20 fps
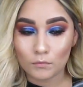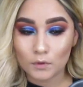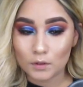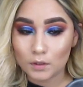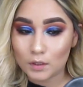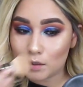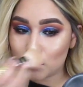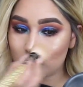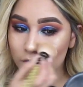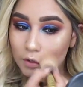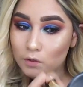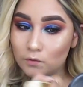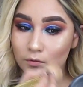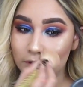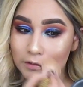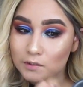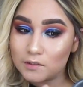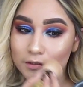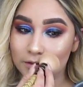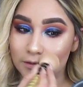That show
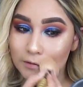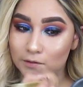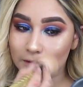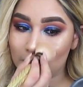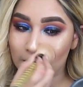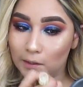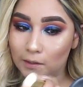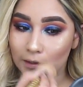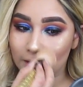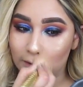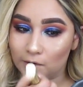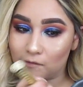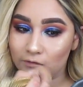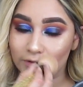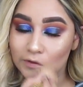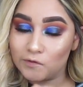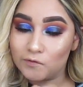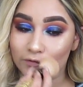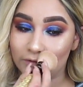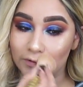is insane.
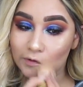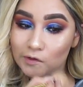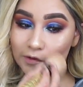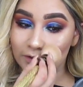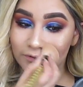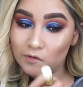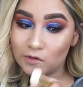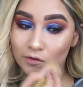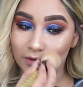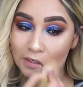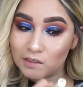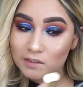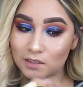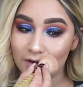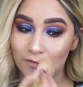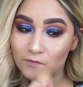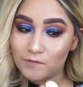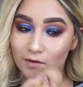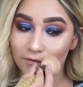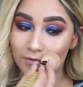If you guys
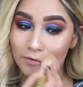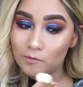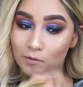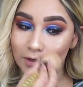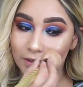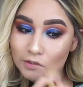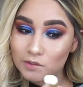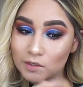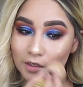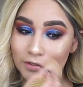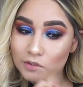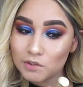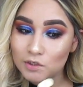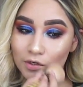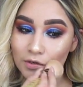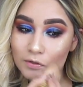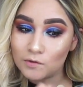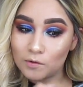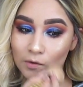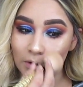have never watched that
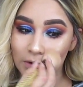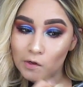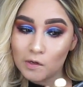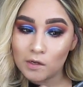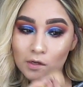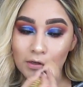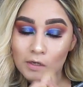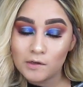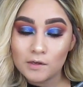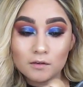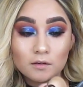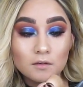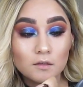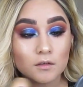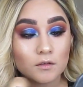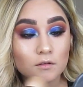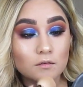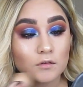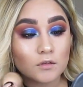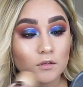show,
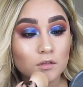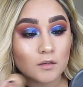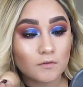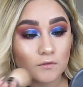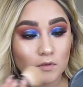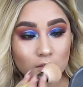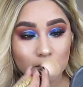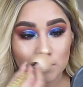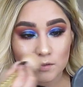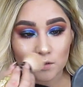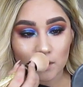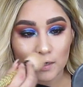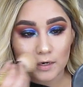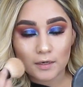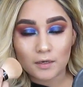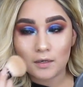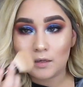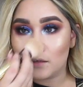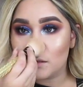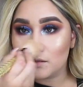give it a try.
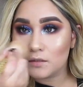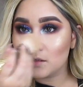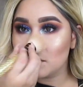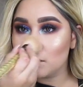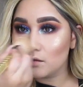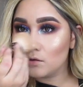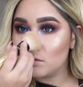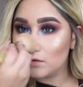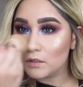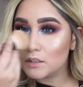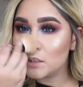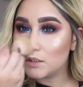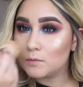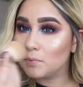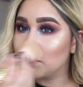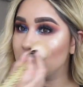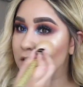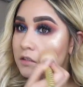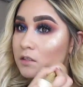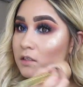It is a little
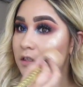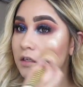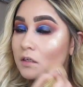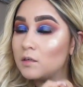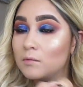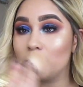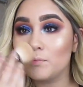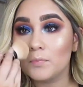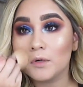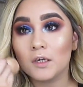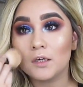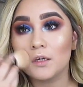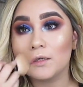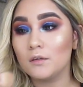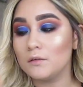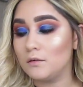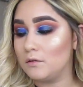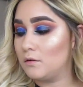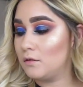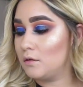explicit, but
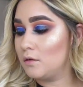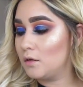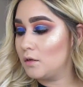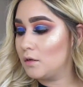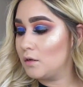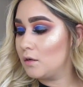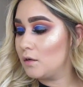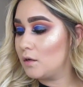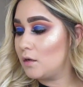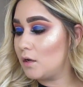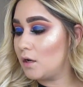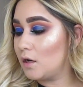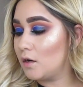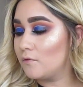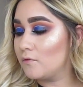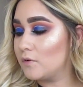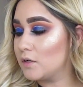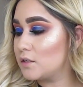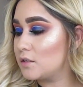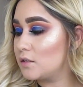
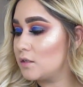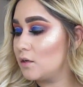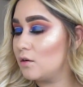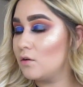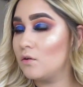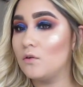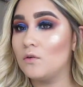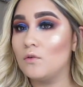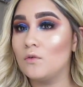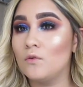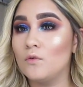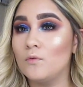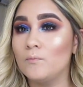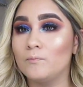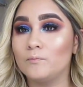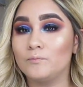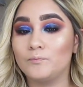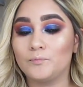every single